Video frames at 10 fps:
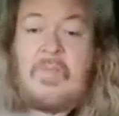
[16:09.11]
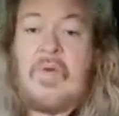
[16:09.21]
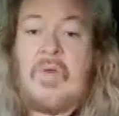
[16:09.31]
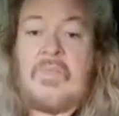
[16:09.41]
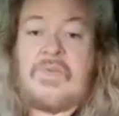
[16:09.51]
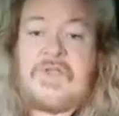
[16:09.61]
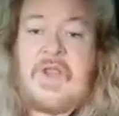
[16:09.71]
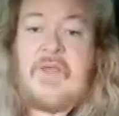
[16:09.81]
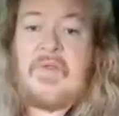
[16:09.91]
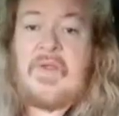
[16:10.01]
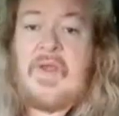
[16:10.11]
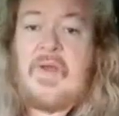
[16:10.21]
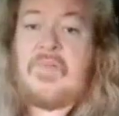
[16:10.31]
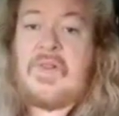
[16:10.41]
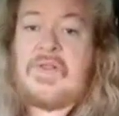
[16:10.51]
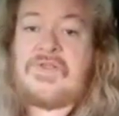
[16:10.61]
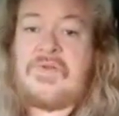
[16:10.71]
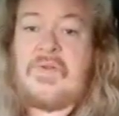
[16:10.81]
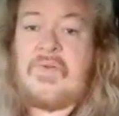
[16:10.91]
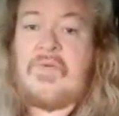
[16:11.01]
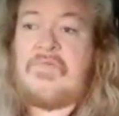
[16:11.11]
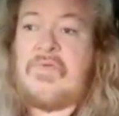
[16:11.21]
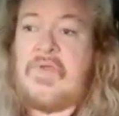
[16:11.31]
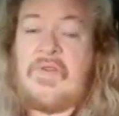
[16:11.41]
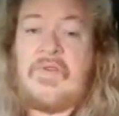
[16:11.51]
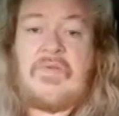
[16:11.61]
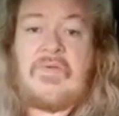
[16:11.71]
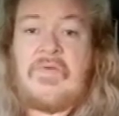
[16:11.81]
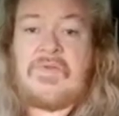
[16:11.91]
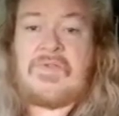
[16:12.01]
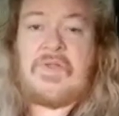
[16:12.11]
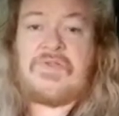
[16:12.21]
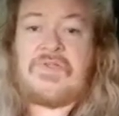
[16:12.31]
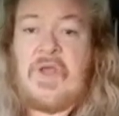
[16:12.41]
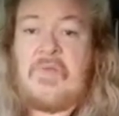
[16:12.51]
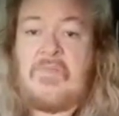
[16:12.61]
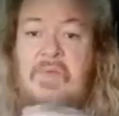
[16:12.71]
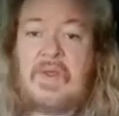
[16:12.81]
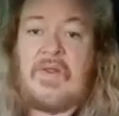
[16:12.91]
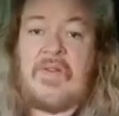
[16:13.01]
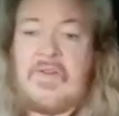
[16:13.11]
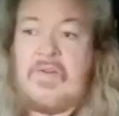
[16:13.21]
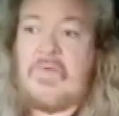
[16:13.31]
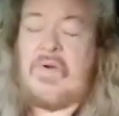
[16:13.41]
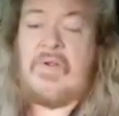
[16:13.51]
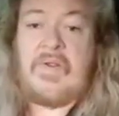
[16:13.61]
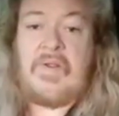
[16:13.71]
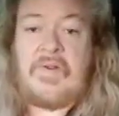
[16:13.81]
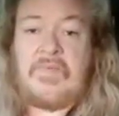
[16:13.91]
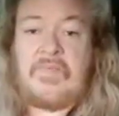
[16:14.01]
Paul Macharia, God bless you. I don't want to forget you. You're always on. John Bell, there you are again.